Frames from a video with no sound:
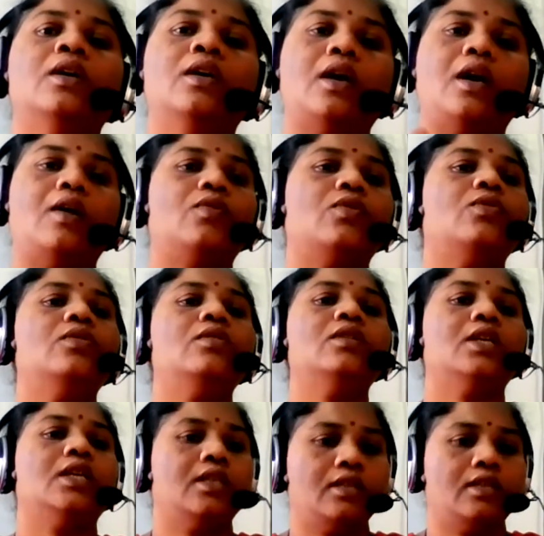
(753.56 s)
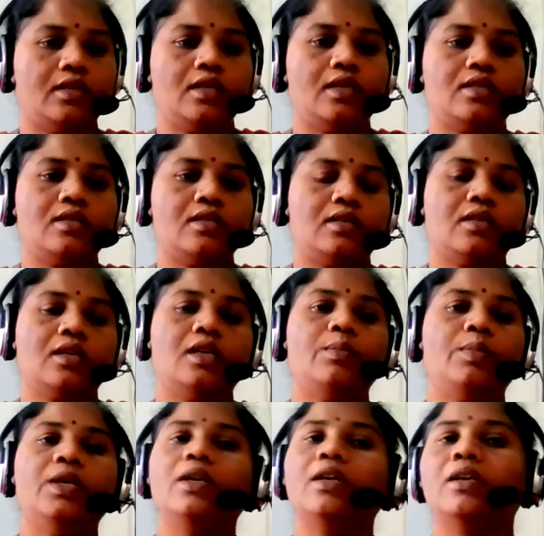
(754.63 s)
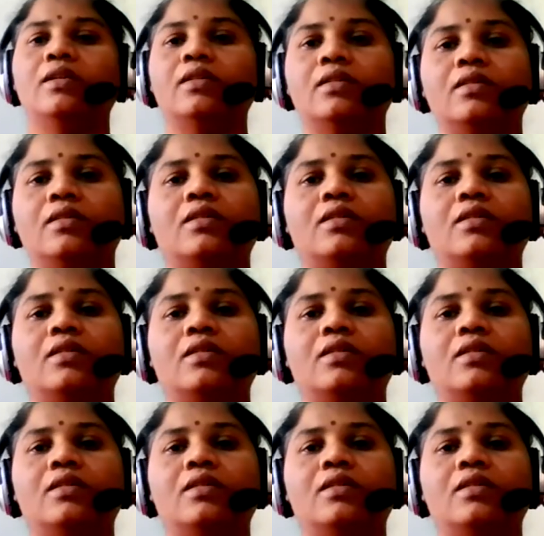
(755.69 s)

our own interests, keeping in